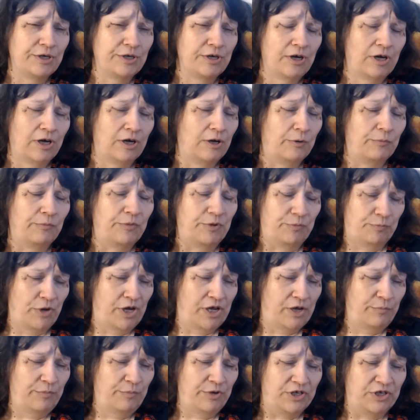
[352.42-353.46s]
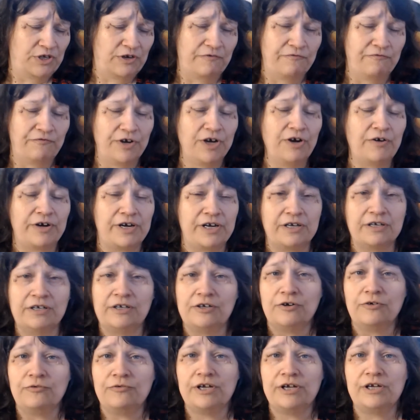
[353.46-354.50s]
In my opinion, a very
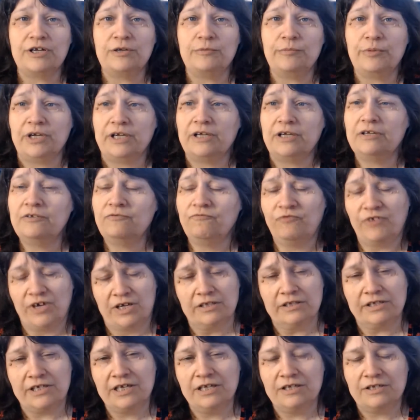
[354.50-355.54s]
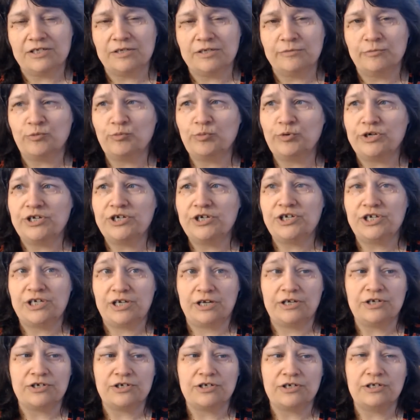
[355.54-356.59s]
underrated band, finally getting some
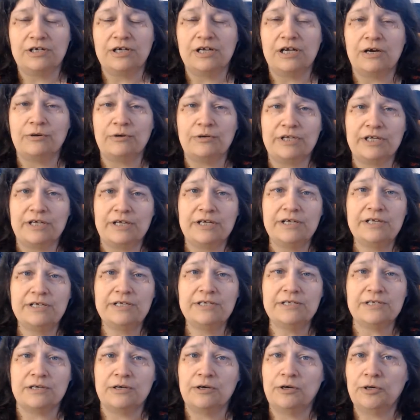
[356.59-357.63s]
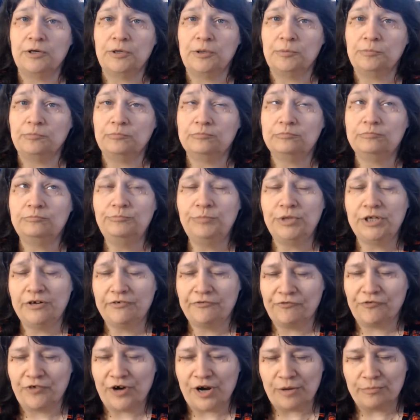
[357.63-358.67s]
appreciation nowadays. Peter
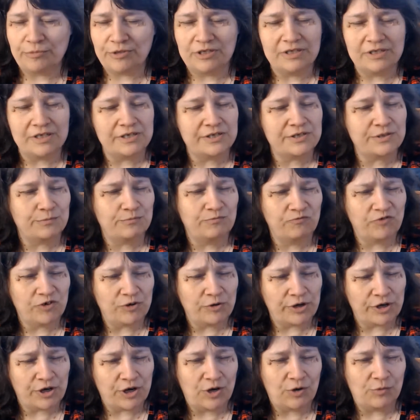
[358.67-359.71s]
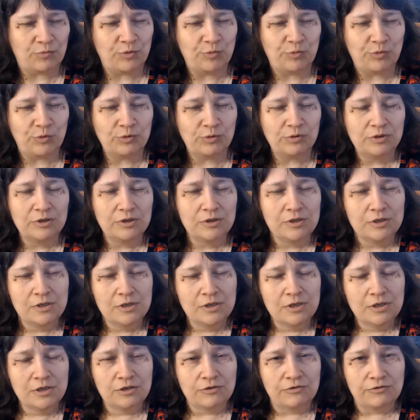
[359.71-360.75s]
Frampton does some very comparable
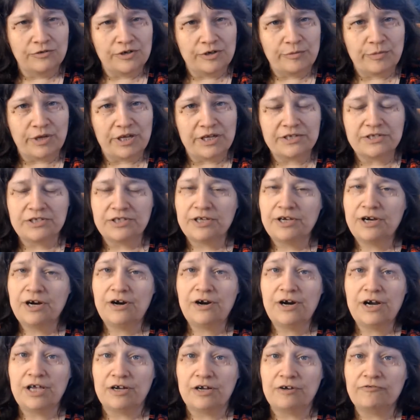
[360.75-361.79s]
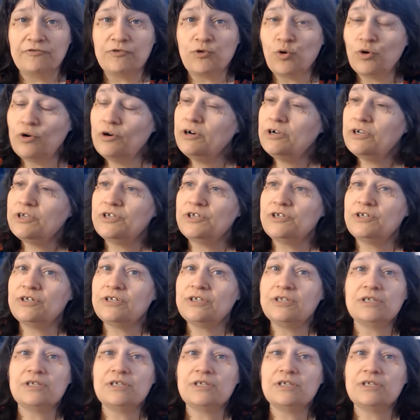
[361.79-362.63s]
remakes there, and of course,